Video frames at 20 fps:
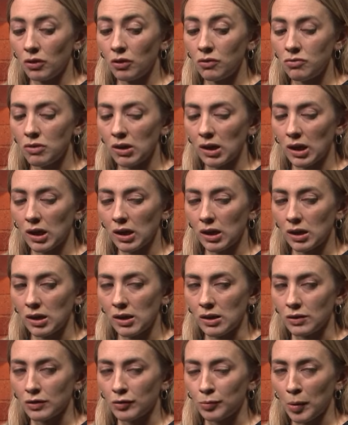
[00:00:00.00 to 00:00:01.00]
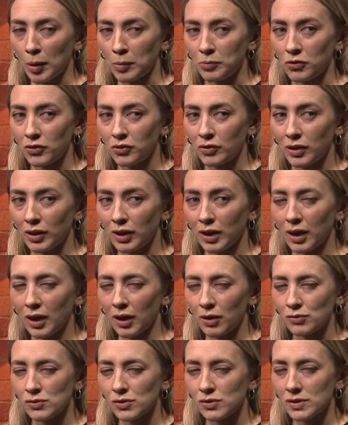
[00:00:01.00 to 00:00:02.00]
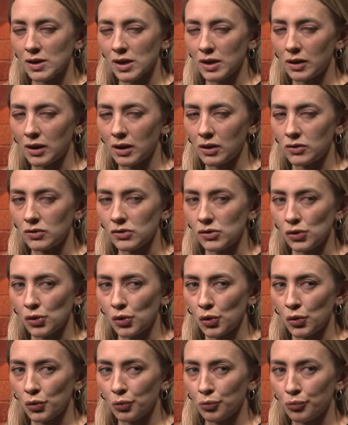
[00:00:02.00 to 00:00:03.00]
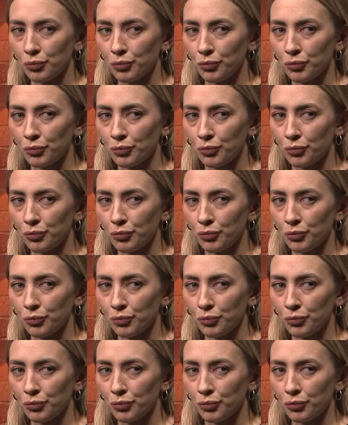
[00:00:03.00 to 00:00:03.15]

don't think it is, but I'm just thinking how to say that to you.